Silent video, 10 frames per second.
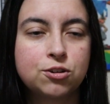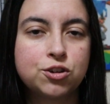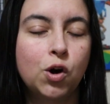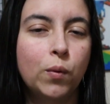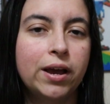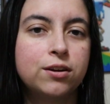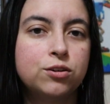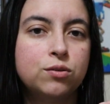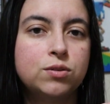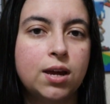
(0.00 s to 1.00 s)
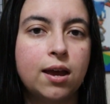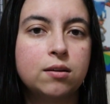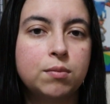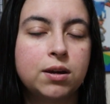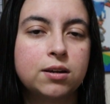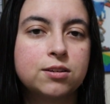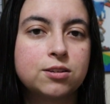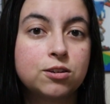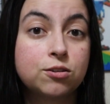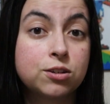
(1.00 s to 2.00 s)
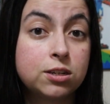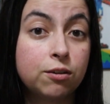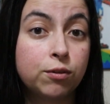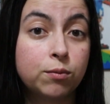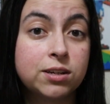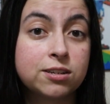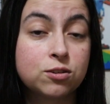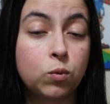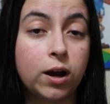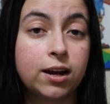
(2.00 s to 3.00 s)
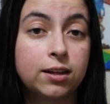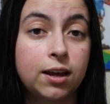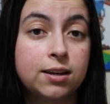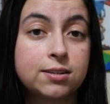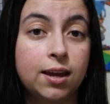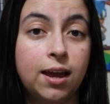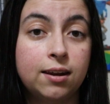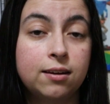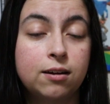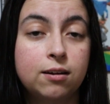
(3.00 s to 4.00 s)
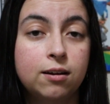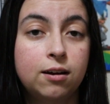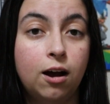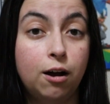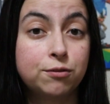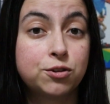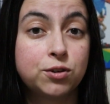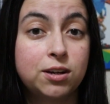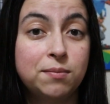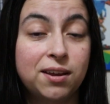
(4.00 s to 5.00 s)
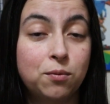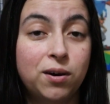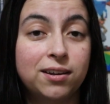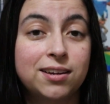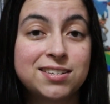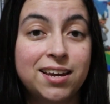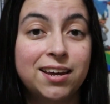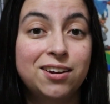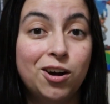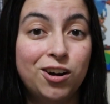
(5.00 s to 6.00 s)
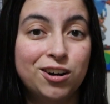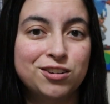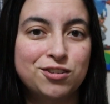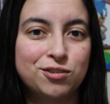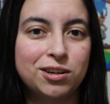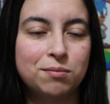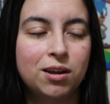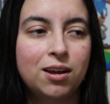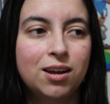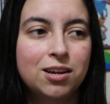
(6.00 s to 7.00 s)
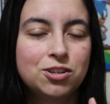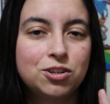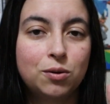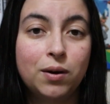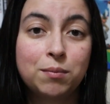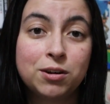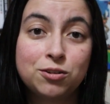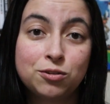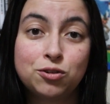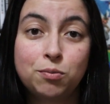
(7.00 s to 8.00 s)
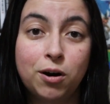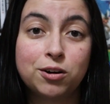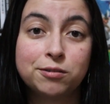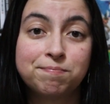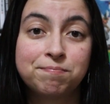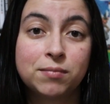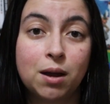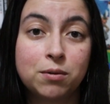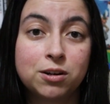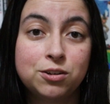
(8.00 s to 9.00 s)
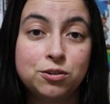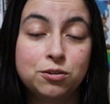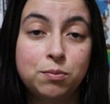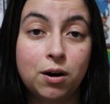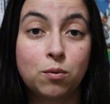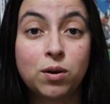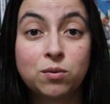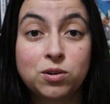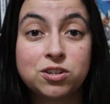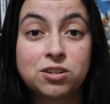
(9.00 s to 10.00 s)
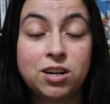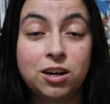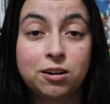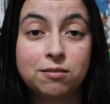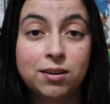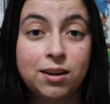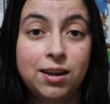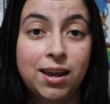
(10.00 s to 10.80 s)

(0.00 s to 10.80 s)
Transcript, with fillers: there's no way to do 10 because there's different reasons why I like 10 off stream and why I like 10 on stream. So I'm going to do a two-parter. I'm going to do part one, which is here,